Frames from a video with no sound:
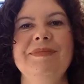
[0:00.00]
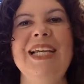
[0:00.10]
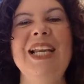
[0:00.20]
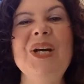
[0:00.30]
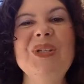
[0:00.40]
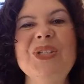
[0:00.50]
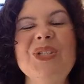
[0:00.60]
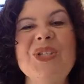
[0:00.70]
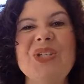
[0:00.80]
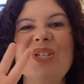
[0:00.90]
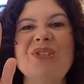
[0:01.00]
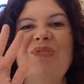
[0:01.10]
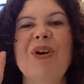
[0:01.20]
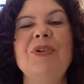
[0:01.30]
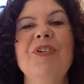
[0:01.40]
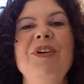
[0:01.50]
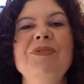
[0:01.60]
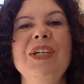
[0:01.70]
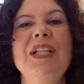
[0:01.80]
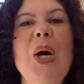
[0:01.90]
Hello, teachers from
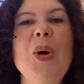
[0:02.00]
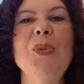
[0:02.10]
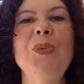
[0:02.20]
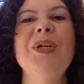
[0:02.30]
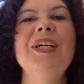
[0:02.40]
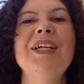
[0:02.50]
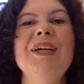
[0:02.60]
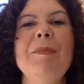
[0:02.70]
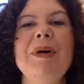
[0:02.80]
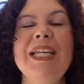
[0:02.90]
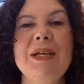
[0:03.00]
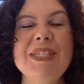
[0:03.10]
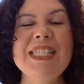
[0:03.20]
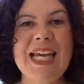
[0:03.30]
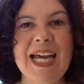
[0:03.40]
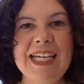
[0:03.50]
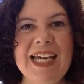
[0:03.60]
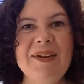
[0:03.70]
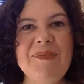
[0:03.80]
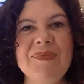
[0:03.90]
around the globe. My name is
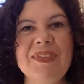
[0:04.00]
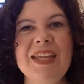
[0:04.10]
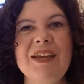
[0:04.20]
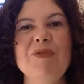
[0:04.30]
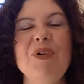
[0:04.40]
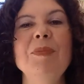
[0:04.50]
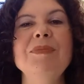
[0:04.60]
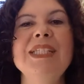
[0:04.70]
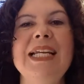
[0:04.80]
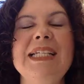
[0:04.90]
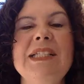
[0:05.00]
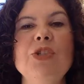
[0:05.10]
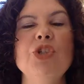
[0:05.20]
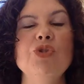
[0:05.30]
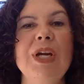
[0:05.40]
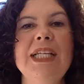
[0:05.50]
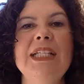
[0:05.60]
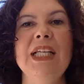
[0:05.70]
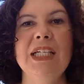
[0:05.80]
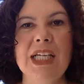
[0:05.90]
Tanya from
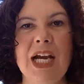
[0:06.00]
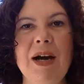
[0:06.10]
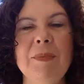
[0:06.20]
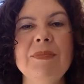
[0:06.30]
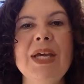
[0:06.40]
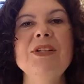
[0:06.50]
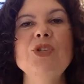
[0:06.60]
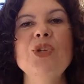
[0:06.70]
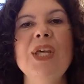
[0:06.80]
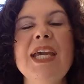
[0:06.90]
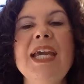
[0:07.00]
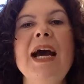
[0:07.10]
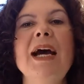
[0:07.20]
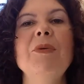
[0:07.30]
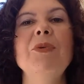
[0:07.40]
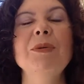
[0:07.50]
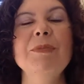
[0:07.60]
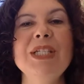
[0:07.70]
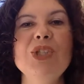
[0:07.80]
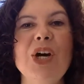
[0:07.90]
TanyaTeacherTraining.com, and today I will
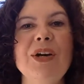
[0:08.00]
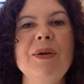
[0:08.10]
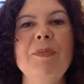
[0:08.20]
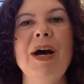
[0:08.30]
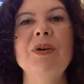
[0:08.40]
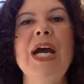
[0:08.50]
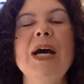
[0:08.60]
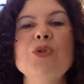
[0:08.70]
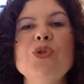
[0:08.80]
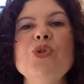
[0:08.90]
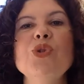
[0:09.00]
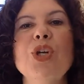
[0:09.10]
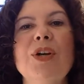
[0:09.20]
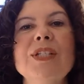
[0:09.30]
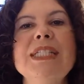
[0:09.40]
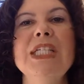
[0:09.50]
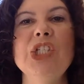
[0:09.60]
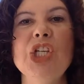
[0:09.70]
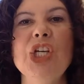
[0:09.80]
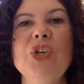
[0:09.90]
be talking about how to start
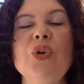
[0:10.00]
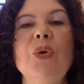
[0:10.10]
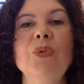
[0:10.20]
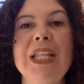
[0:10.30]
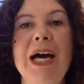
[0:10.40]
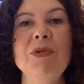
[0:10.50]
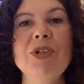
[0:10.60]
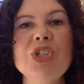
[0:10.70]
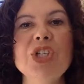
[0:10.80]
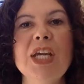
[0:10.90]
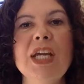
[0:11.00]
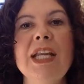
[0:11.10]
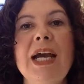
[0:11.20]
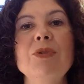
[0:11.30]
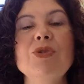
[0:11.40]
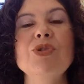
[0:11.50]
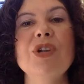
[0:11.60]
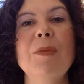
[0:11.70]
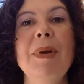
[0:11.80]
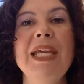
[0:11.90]
teaching your own language, how to
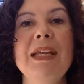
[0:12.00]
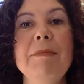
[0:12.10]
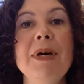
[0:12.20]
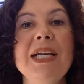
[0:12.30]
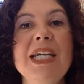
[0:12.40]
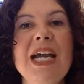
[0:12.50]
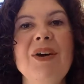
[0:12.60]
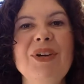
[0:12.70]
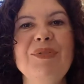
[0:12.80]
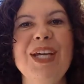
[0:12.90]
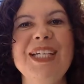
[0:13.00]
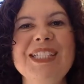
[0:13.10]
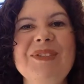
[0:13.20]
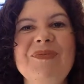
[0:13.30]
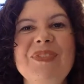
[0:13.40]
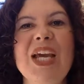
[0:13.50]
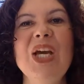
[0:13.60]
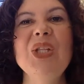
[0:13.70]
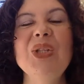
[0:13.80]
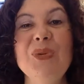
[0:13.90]
start making money out of it.
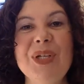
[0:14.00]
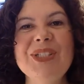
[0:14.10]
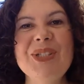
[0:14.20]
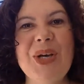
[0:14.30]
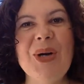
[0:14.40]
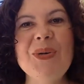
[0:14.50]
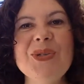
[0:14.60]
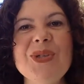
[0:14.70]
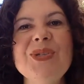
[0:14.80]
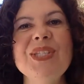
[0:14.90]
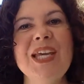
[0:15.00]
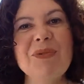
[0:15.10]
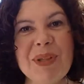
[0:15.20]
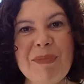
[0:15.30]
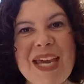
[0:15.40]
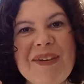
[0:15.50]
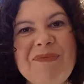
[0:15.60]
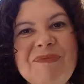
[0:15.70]
Do you want to know? So stay with me.